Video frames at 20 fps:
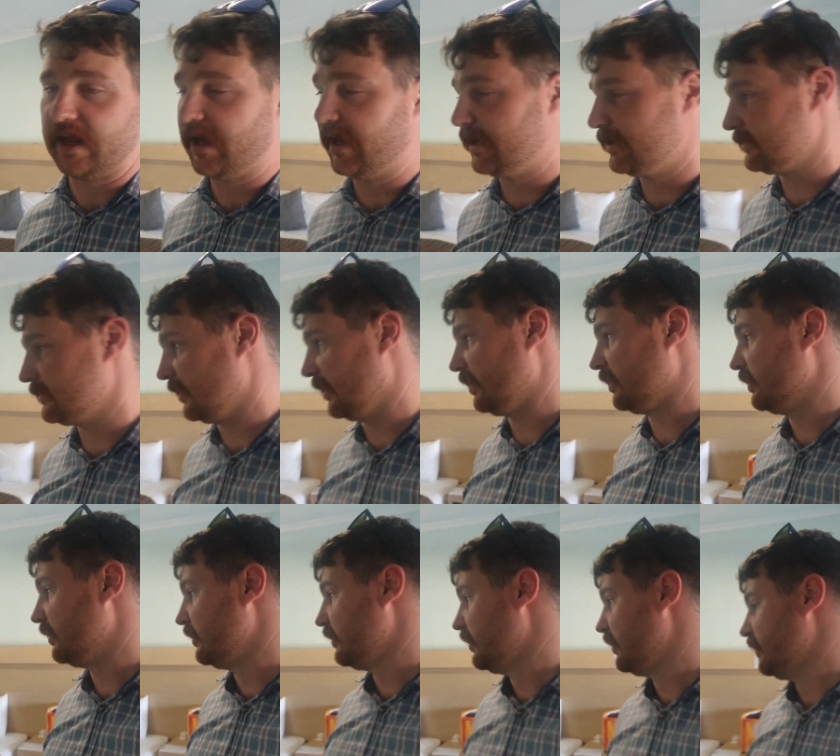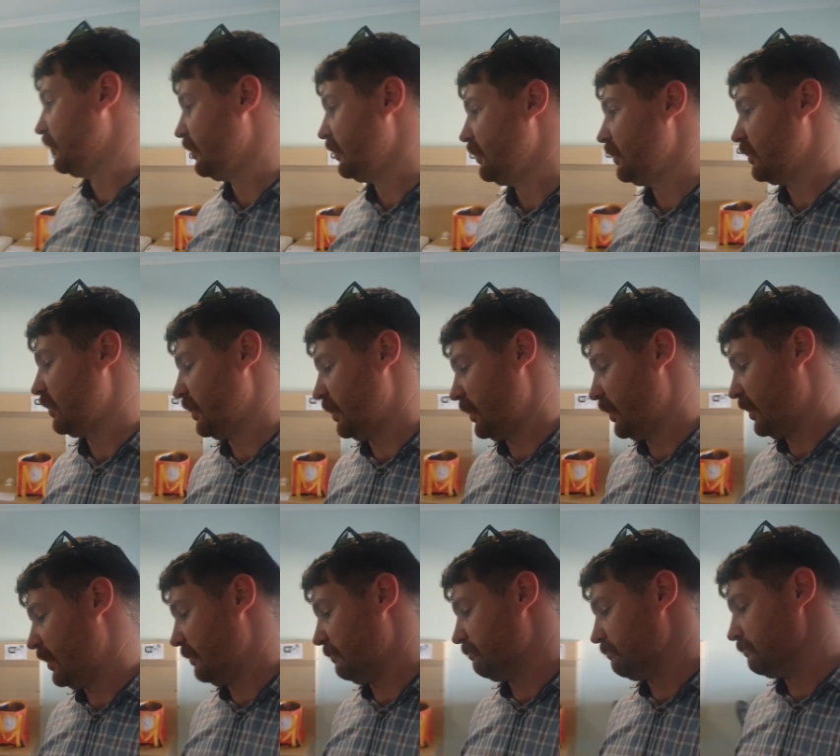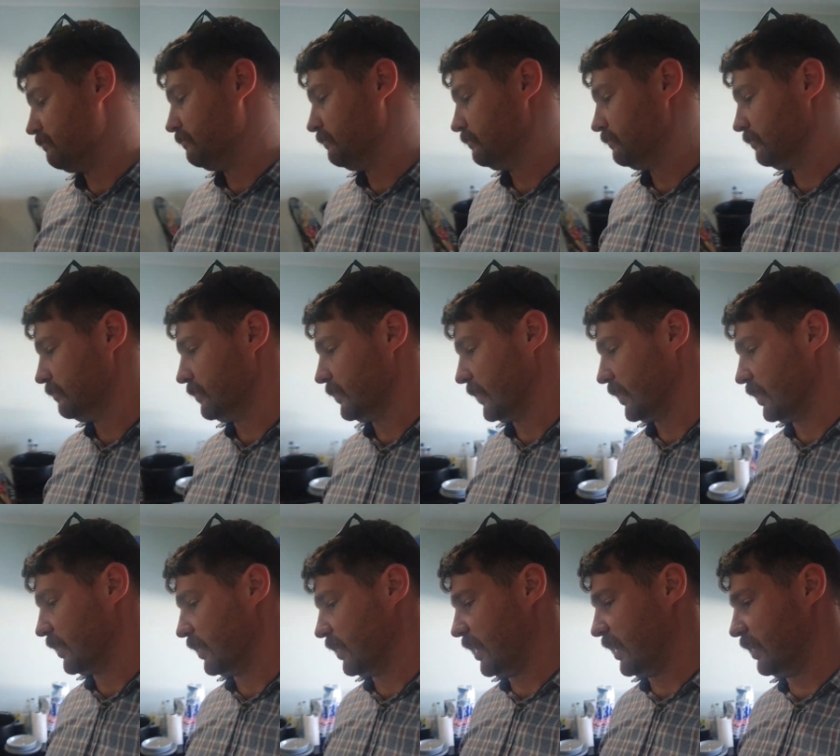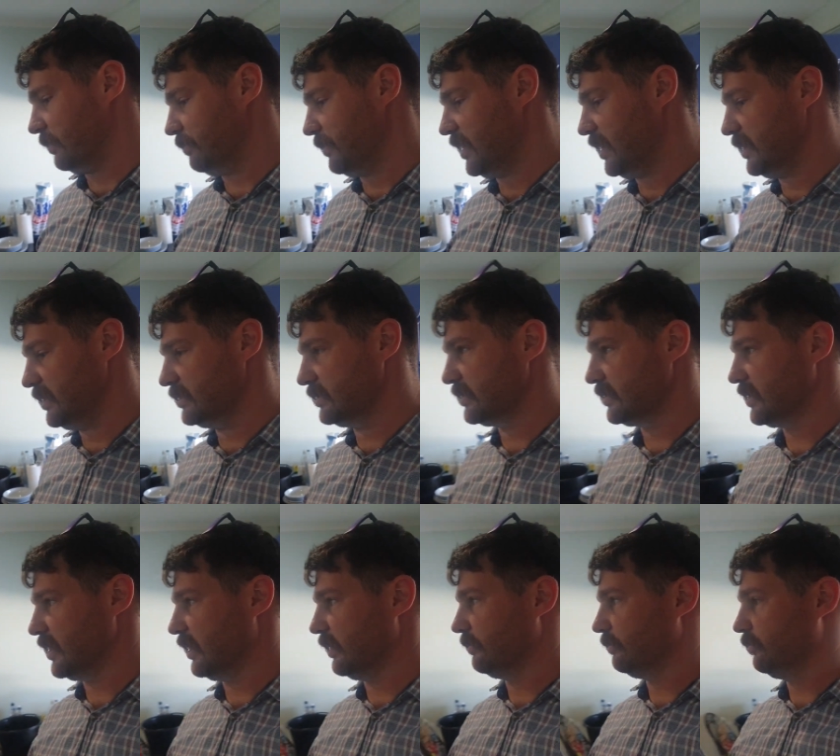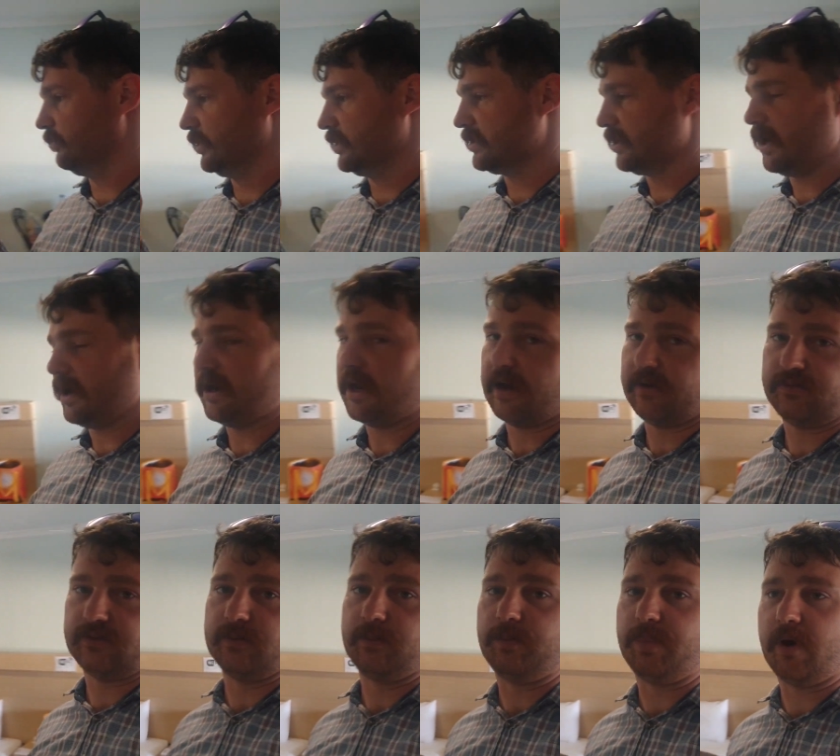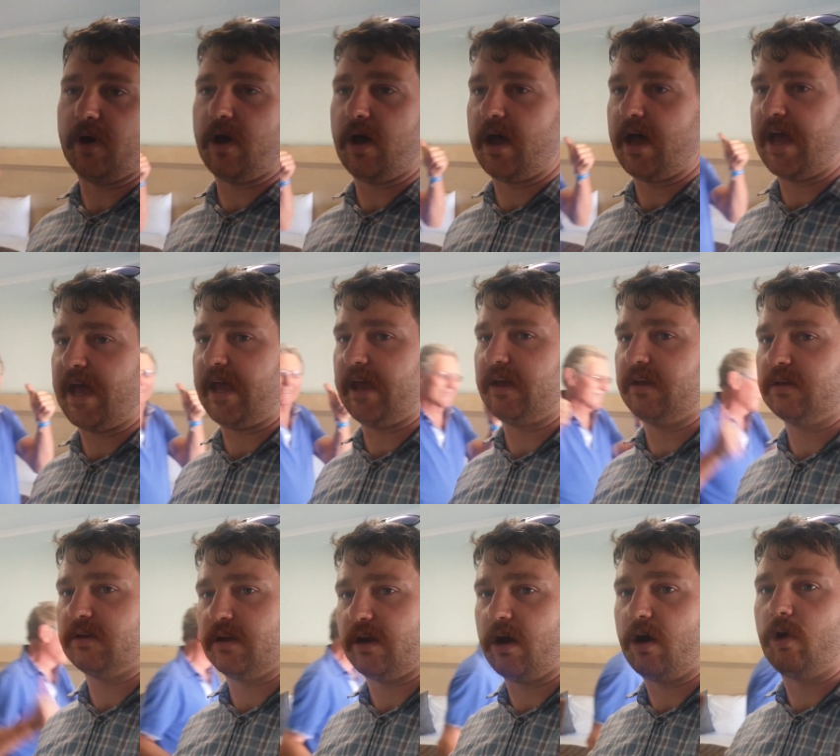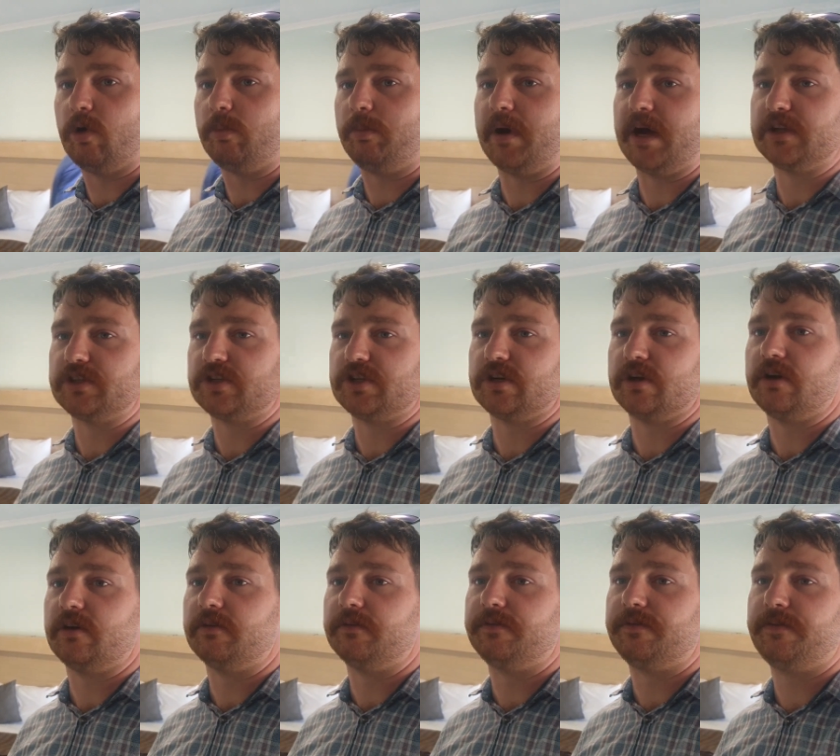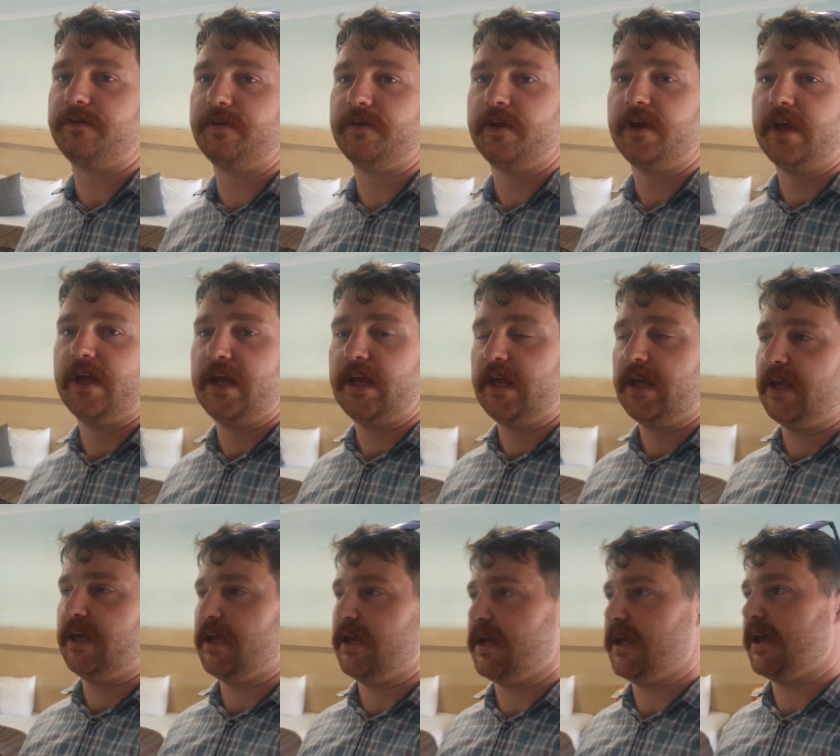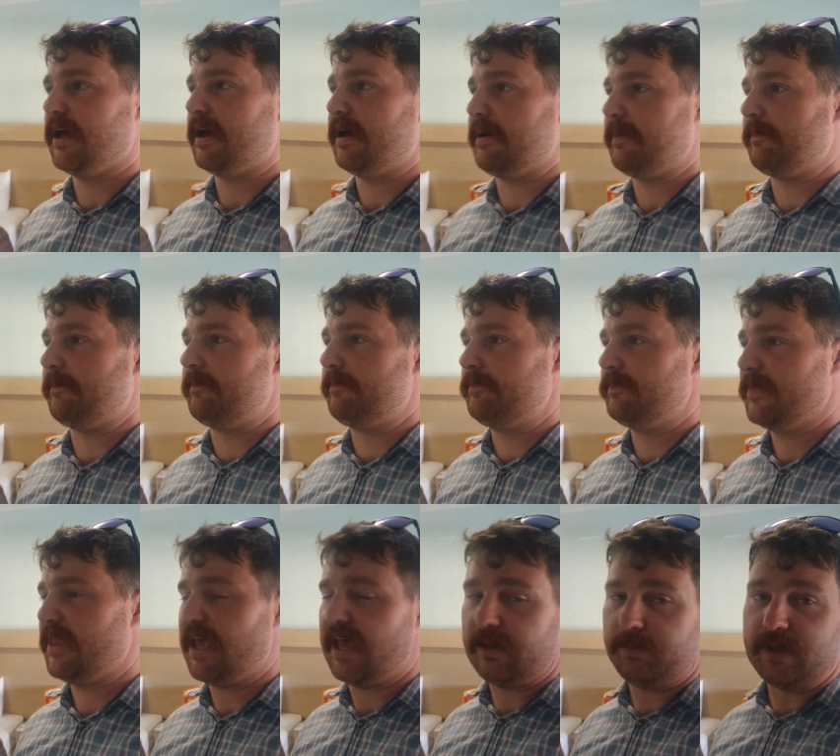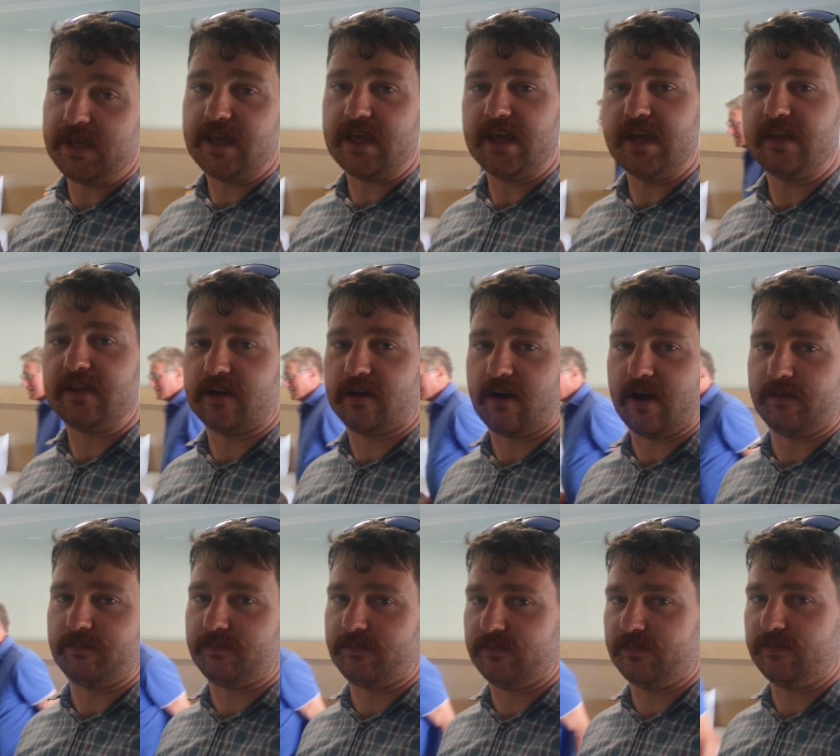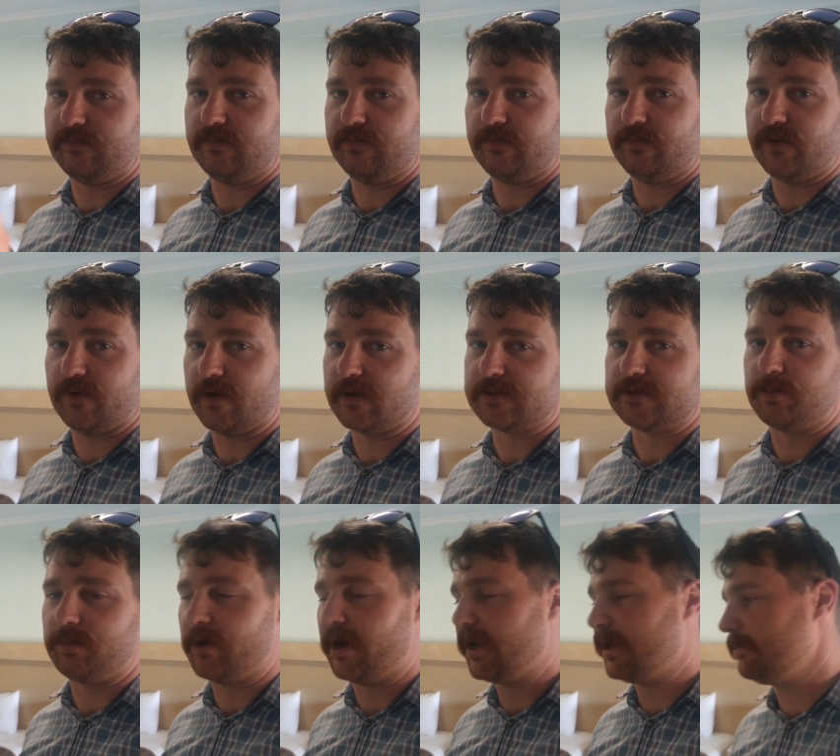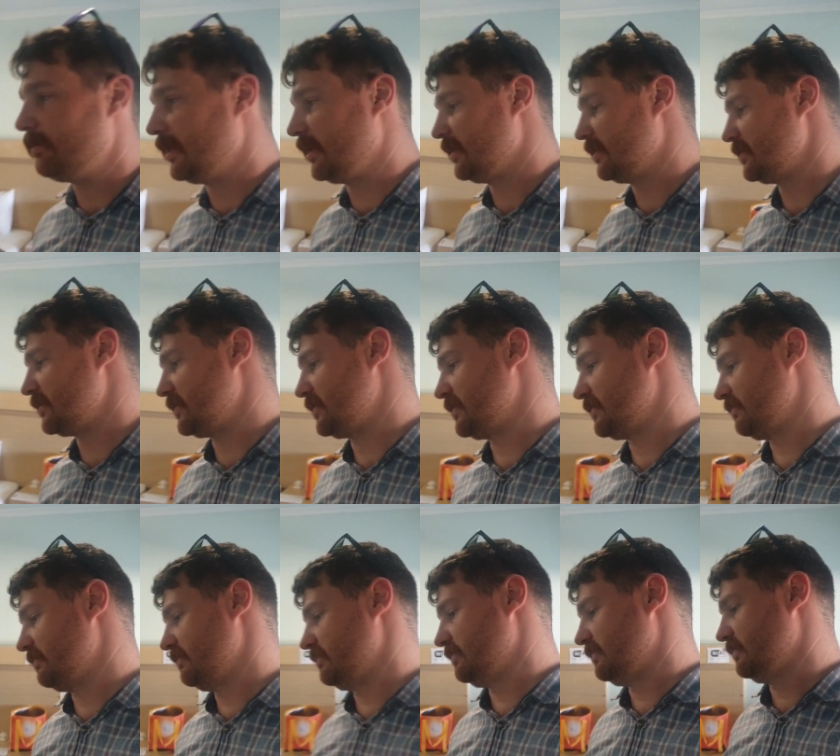day. So, um, and it means that we don't have to buy a whole bunch of um, camping gear that I forgot to bring because